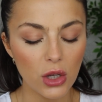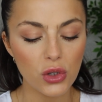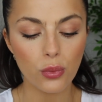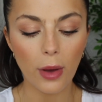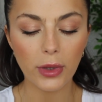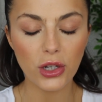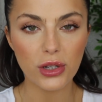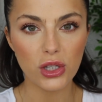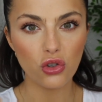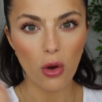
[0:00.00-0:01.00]
So what I'm going to
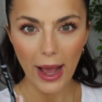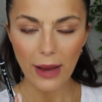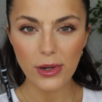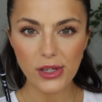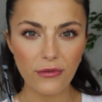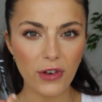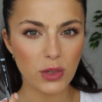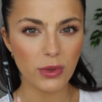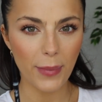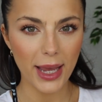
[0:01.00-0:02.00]
do is draw my eyebrows in
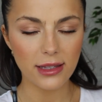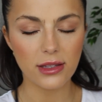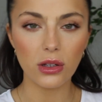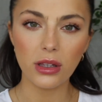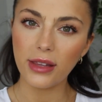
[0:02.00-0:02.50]
first with the pencil,